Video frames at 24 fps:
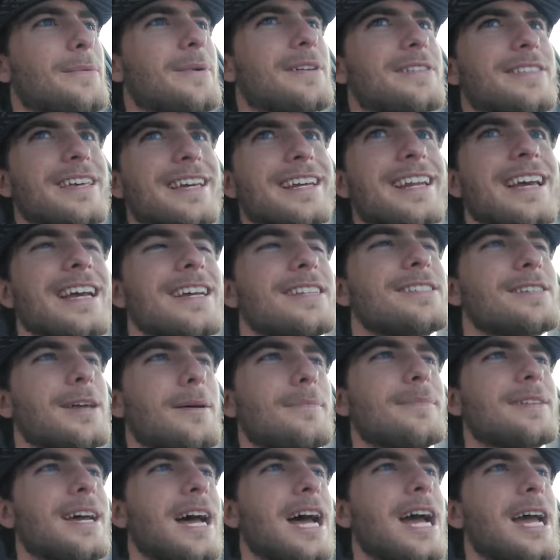with it,
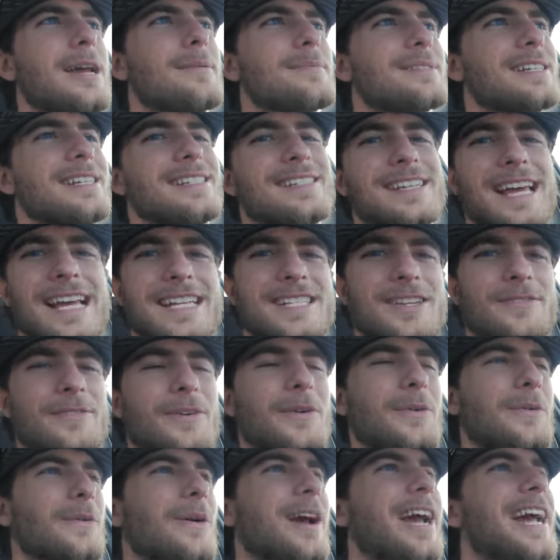sometimes he says if
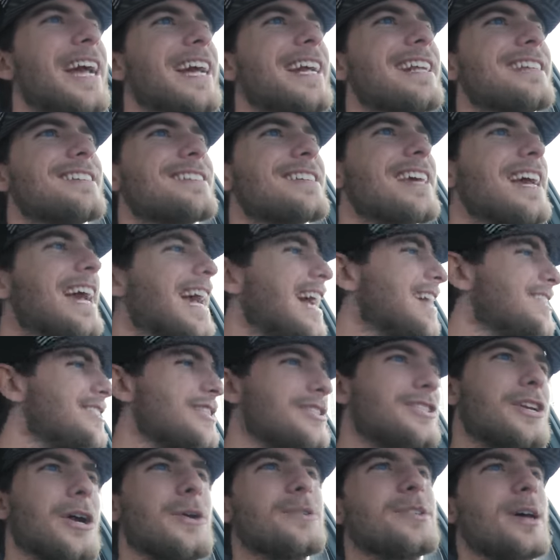it rains, it
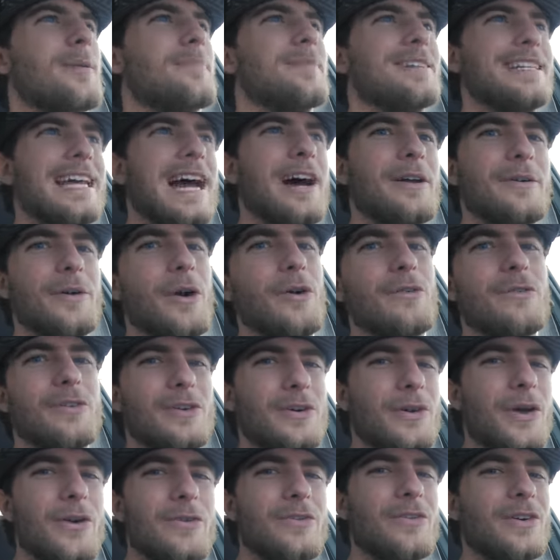just goes up and down over
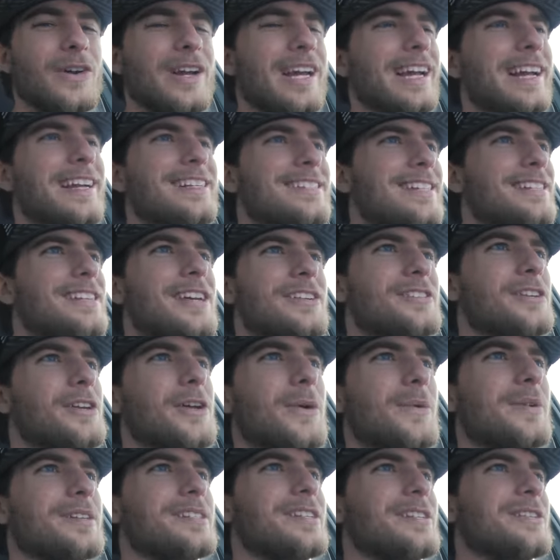and over again because it doesn't
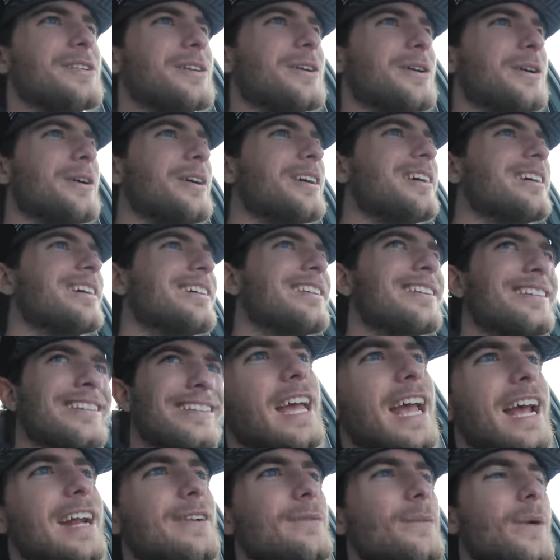know what to do.
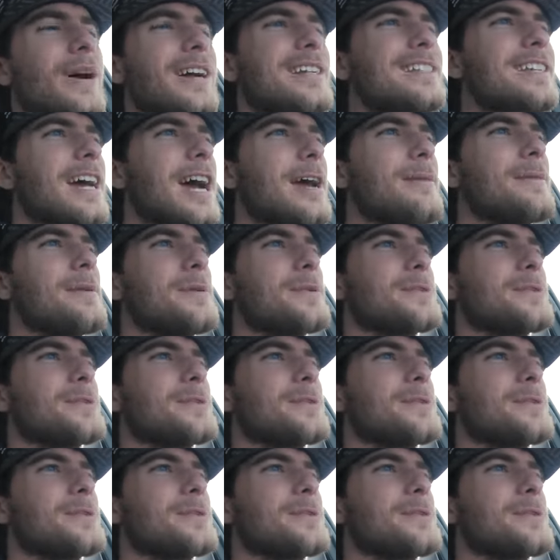And one time he